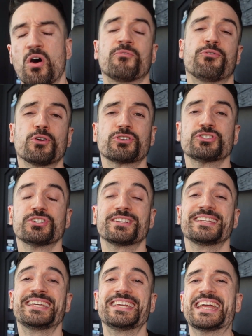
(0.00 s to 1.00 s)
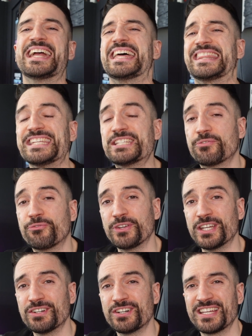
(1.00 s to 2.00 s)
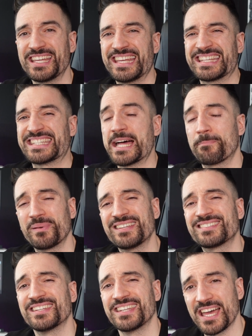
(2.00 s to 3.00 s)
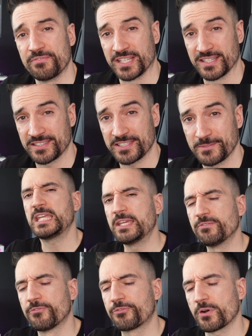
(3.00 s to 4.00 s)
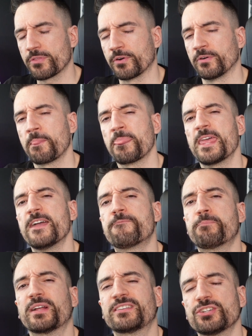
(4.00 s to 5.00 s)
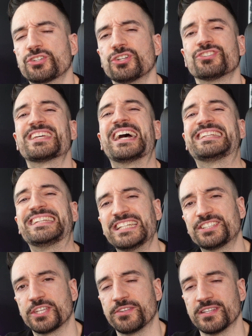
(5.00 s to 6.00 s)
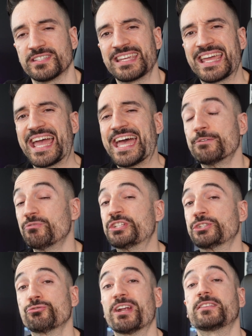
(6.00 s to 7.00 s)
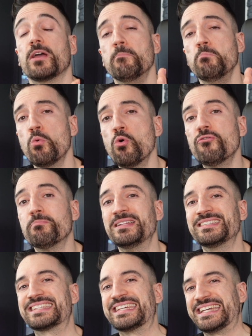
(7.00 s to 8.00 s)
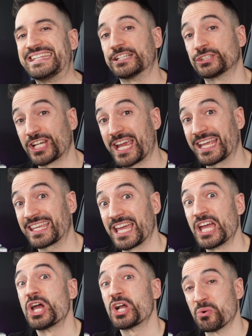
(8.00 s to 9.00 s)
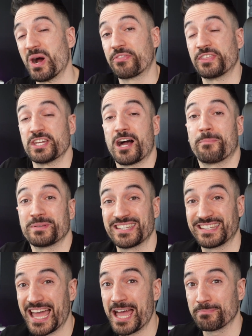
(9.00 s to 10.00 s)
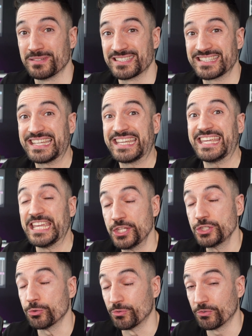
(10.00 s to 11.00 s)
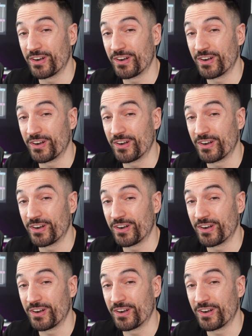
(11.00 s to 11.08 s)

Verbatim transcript: Unfortunately, this fear is not based in evidence. Even further, if practitioners adhere to this and restrict movement in the shank, quite the opposite happens injury